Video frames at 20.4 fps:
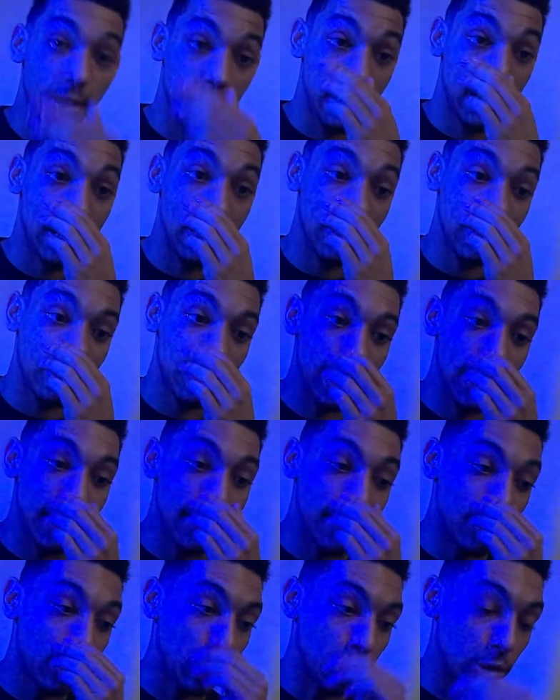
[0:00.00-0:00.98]
And
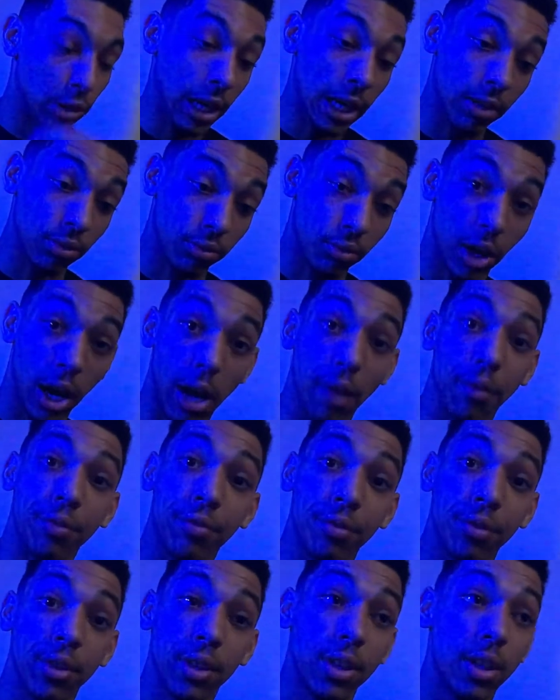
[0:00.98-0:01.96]
it's
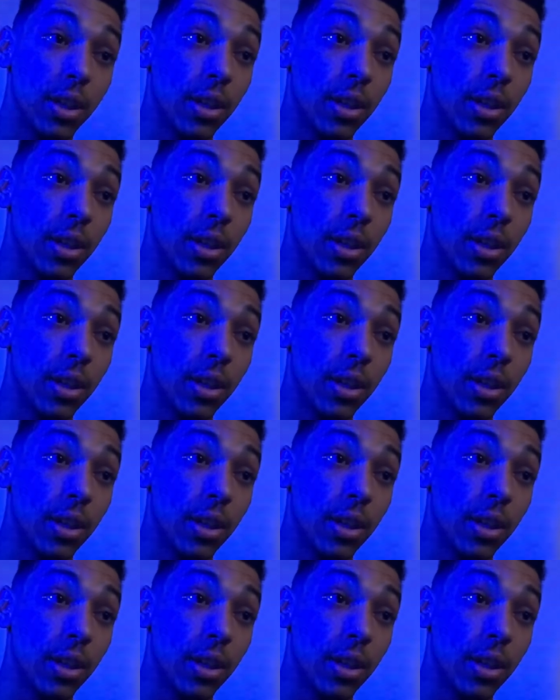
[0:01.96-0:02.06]
rough.